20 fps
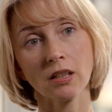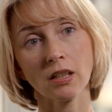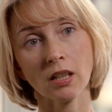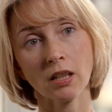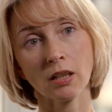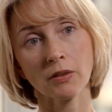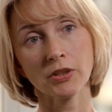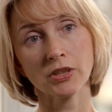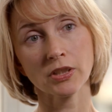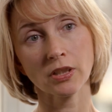
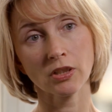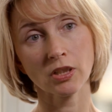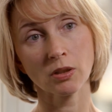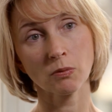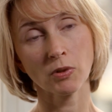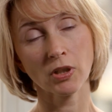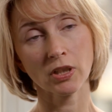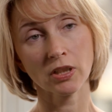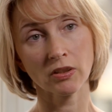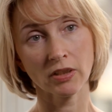the
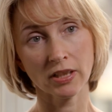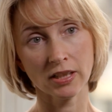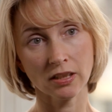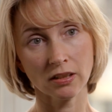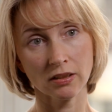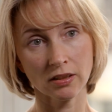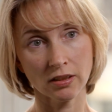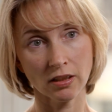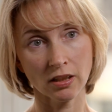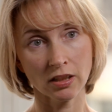social worker is
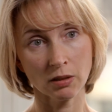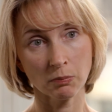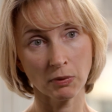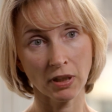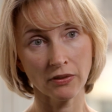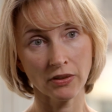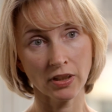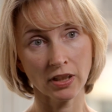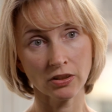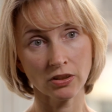concerned
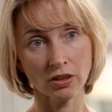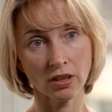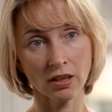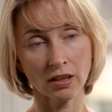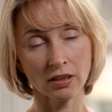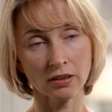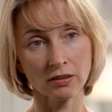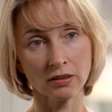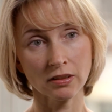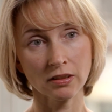about their
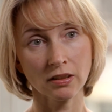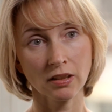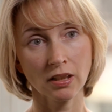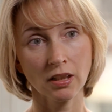child.